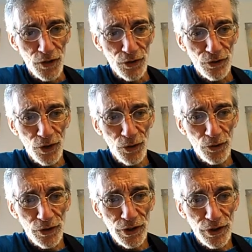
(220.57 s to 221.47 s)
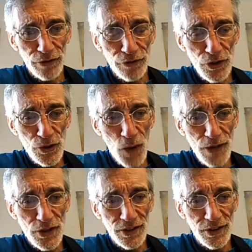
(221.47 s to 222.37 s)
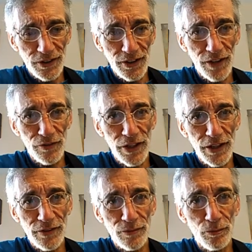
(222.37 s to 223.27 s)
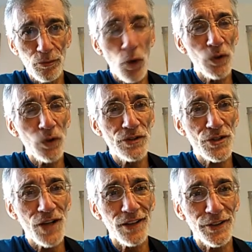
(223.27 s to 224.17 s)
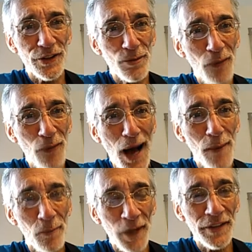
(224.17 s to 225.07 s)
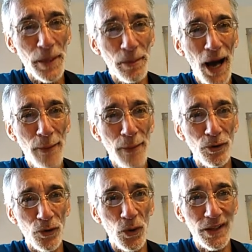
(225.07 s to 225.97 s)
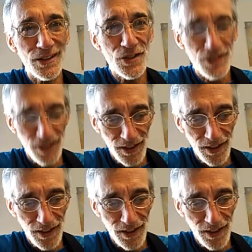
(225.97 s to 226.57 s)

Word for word: So, the first question of the Gordon Selander Bi- Monday Bible quiz